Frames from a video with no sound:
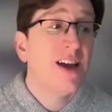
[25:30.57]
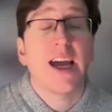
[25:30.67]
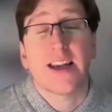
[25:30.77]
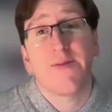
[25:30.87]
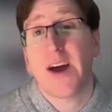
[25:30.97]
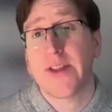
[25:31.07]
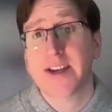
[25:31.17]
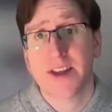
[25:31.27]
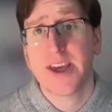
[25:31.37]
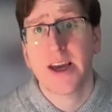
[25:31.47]
In fact,
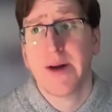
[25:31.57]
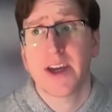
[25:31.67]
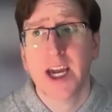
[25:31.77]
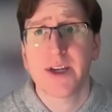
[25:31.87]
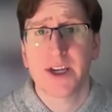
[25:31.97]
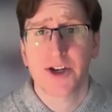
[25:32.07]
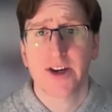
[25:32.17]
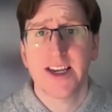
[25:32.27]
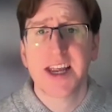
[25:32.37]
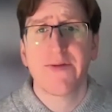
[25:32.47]
that's the thing about the games
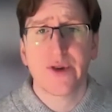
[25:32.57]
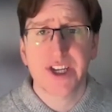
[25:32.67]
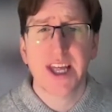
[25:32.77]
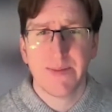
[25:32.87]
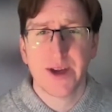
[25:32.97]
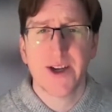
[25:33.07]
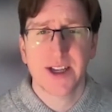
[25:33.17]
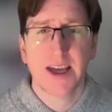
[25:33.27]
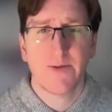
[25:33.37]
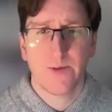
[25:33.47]
industry is everyone's there because
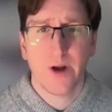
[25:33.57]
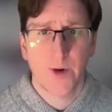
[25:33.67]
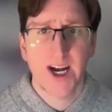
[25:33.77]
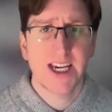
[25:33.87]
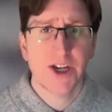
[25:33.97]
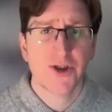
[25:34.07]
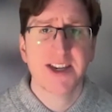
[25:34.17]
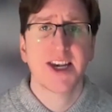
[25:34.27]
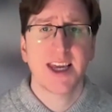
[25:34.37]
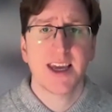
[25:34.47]
they are really
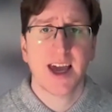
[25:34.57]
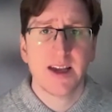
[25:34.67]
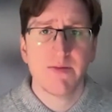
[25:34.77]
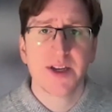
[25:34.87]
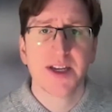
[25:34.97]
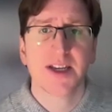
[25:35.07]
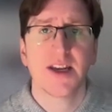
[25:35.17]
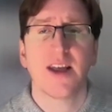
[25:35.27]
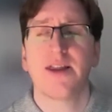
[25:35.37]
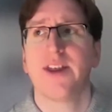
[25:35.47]
interested in games.
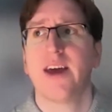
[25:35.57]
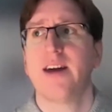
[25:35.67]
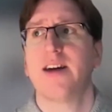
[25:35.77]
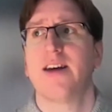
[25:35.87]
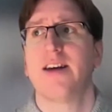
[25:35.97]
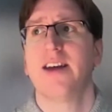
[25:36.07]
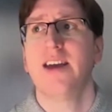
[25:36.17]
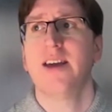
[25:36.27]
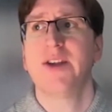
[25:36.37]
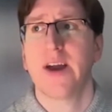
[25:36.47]
That
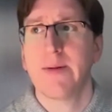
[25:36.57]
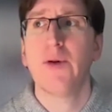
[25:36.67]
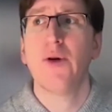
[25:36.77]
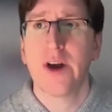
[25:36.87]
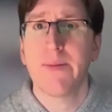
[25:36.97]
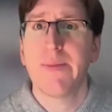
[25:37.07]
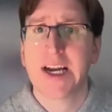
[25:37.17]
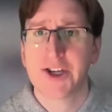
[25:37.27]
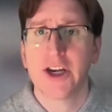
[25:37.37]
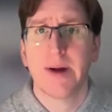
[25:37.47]
I mean, right, people are very
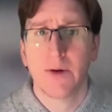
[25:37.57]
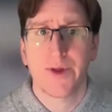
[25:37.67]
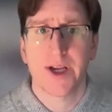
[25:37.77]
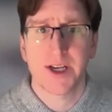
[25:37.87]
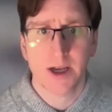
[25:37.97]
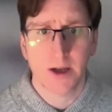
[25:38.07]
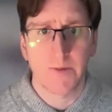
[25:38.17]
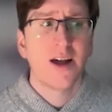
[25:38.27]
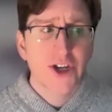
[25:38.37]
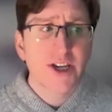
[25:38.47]
passionate about what they do.
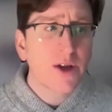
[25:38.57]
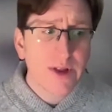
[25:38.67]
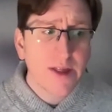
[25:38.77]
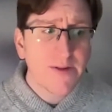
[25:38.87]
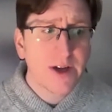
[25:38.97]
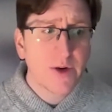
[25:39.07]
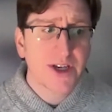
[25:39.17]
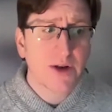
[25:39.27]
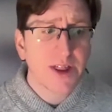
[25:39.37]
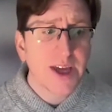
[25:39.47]
Just like with other fields,
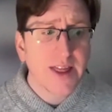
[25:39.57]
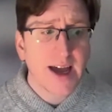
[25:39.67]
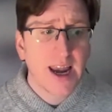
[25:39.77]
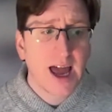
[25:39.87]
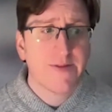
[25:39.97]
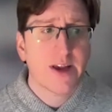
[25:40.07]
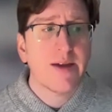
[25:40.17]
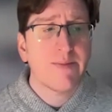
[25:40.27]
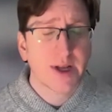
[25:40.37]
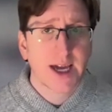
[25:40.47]
though, I think that can have an
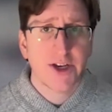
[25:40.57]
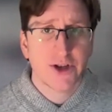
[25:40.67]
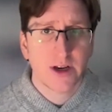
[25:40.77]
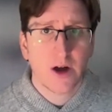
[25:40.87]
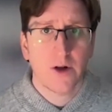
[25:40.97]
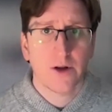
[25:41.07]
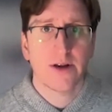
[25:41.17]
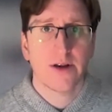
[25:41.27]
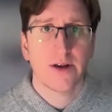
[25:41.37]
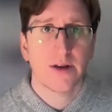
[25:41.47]
implication
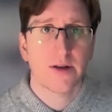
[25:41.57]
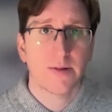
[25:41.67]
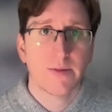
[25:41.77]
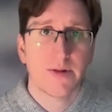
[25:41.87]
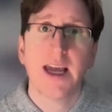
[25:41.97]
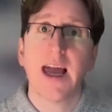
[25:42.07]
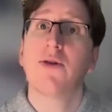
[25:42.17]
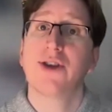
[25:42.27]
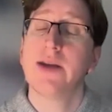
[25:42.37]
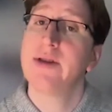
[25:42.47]
on
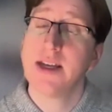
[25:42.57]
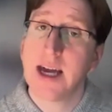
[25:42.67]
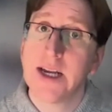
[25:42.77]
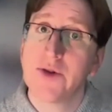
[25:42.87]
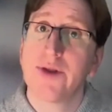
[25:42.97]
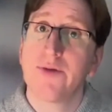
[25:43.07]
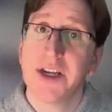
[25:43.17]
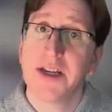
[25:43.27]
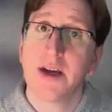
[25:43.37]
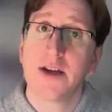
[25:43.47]
how teams engage with
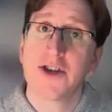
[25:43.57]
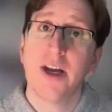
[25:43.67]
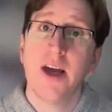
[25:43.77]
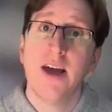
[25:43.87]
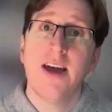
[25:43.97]
research.